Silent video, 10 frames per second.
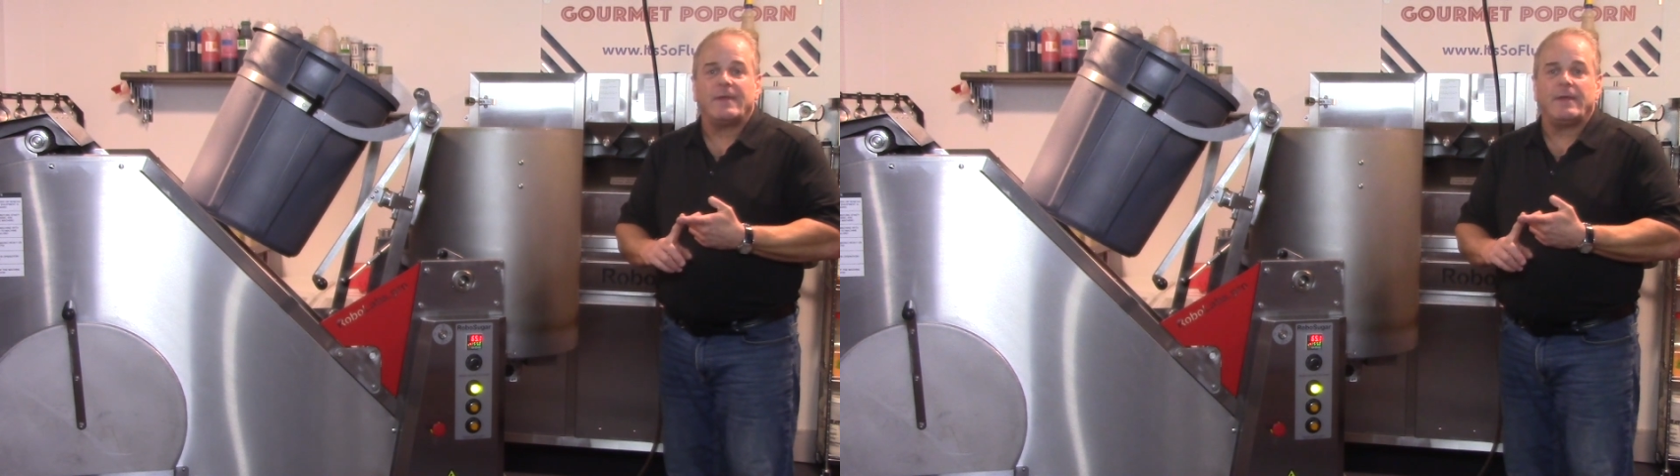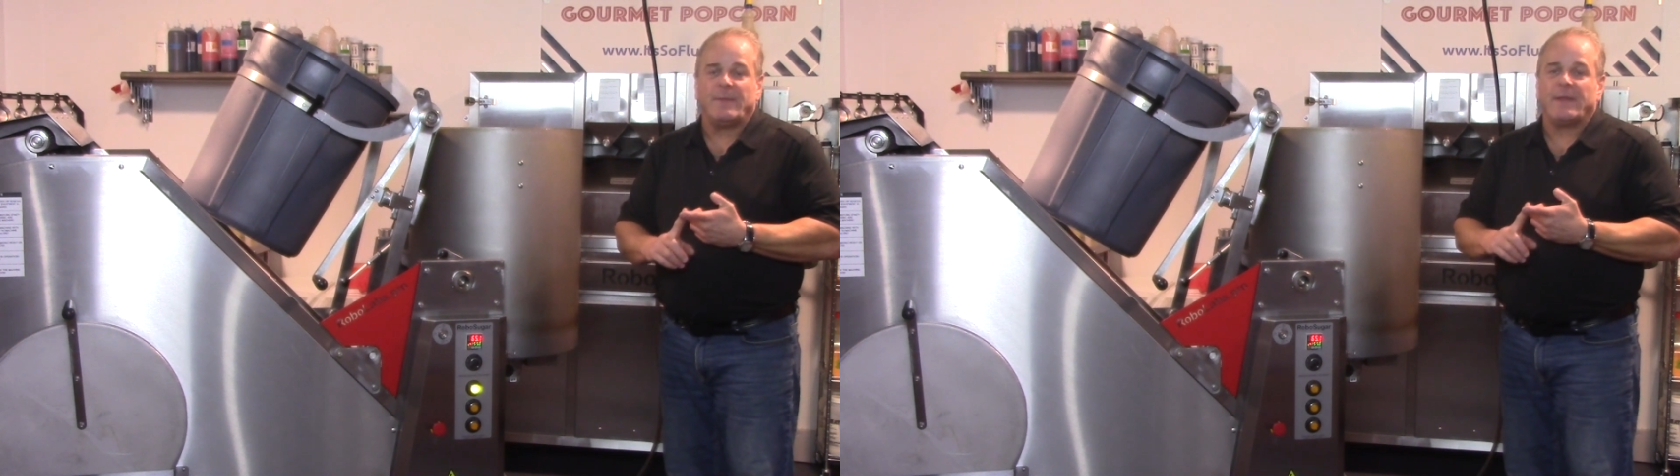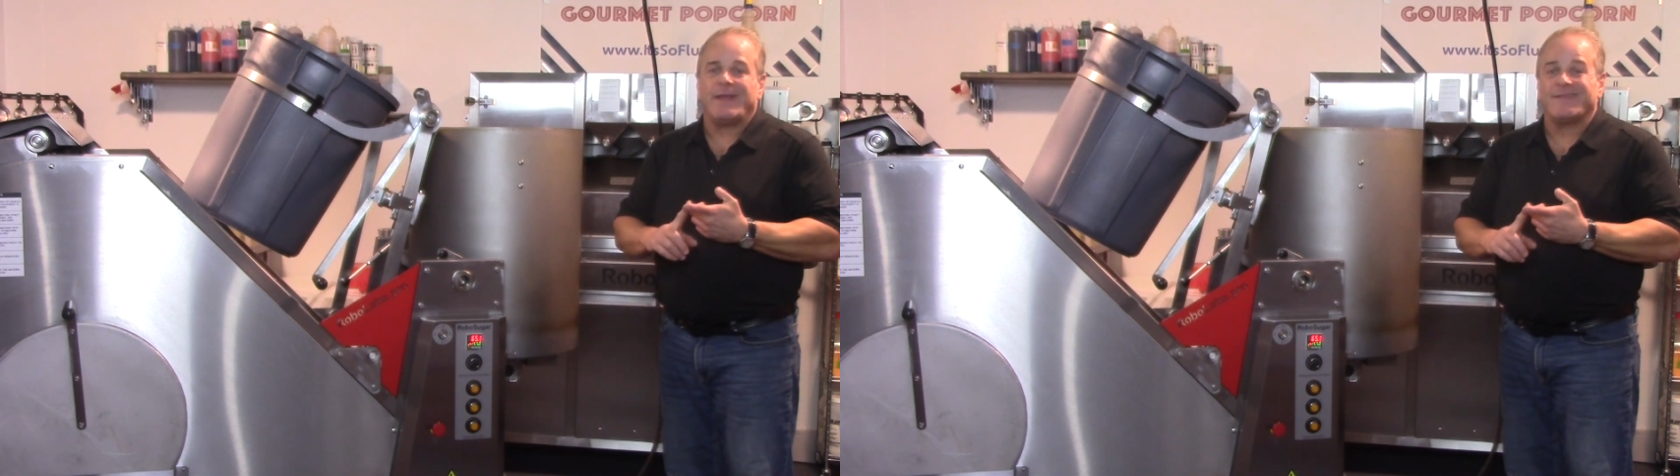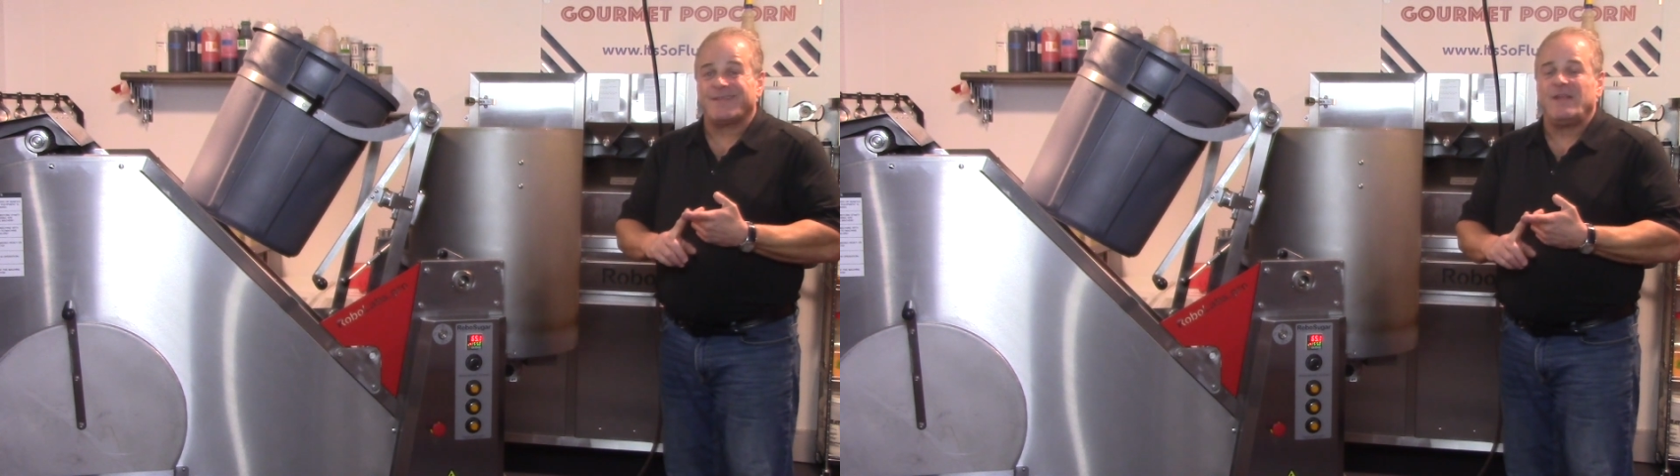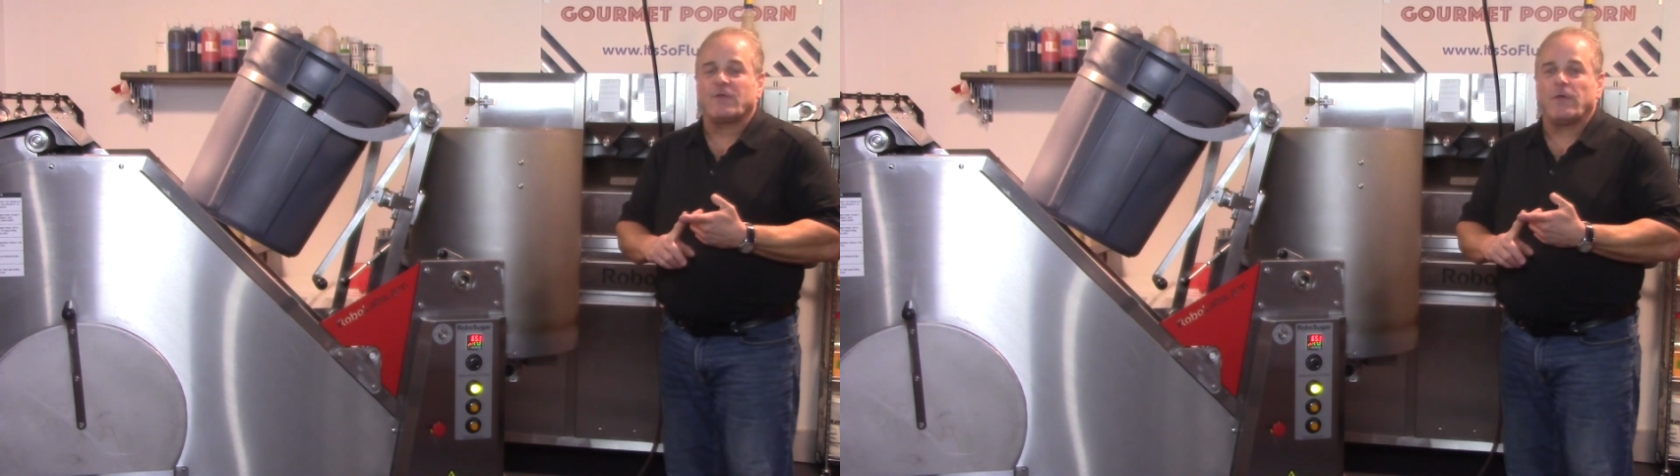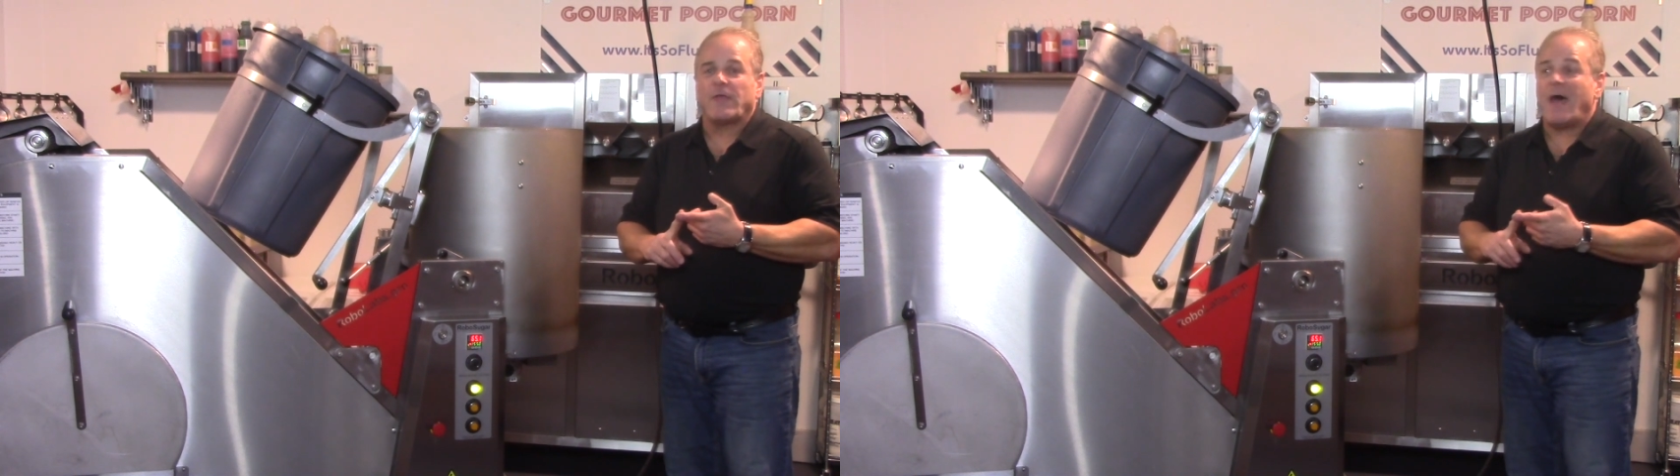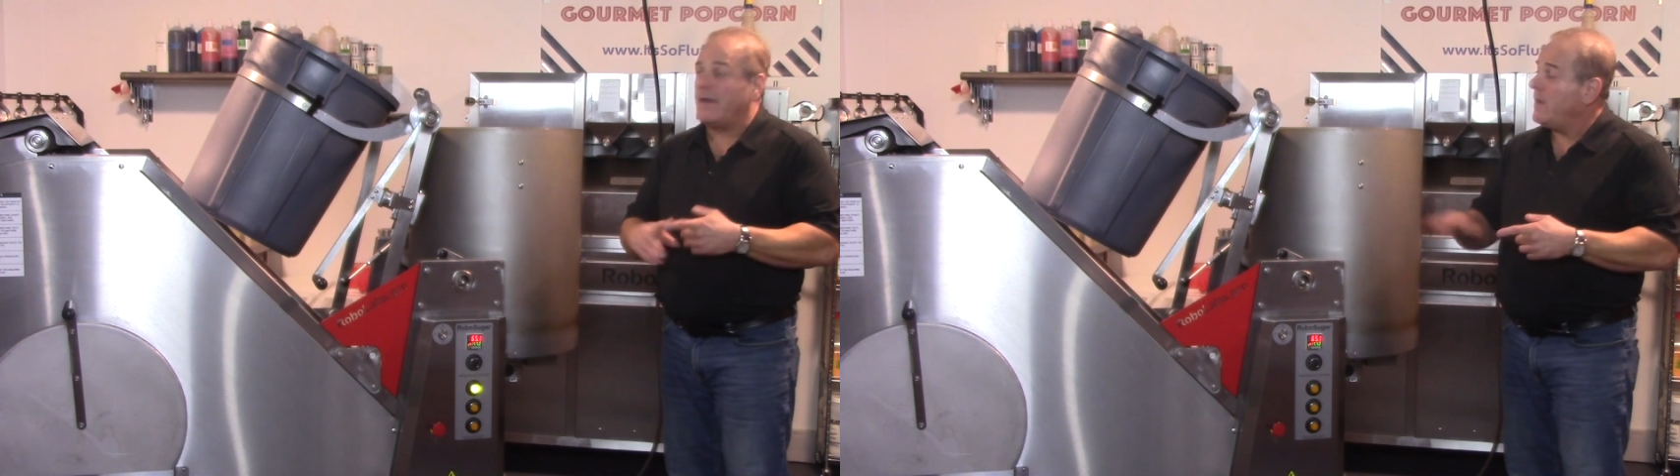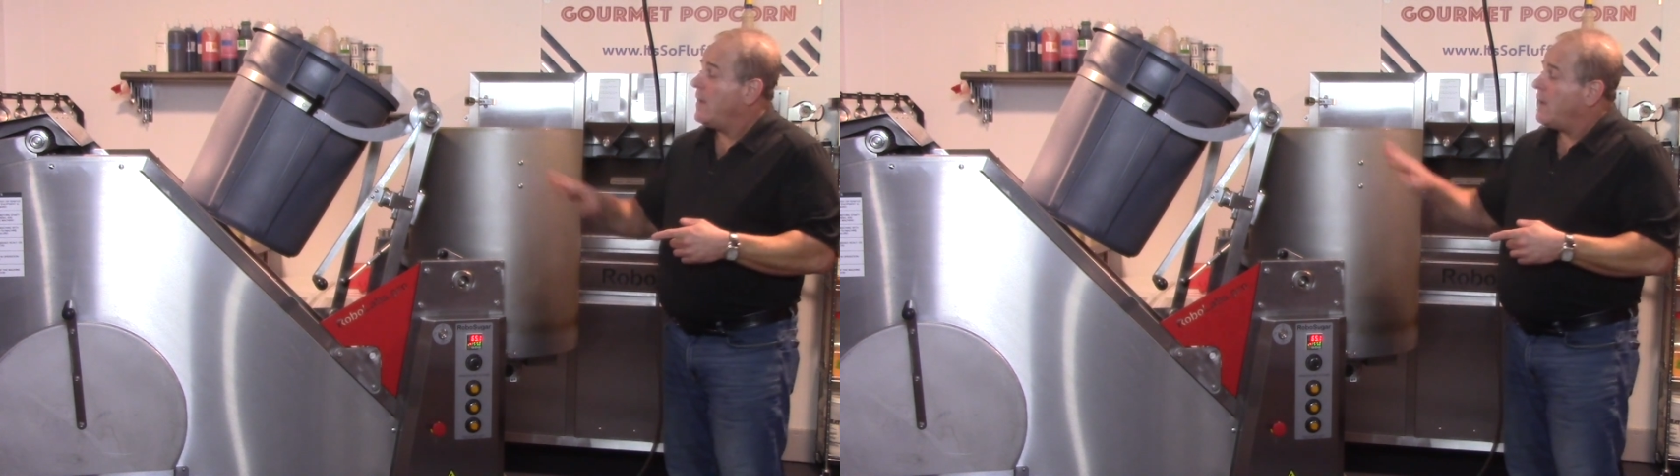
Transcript: Himalayan sea salt on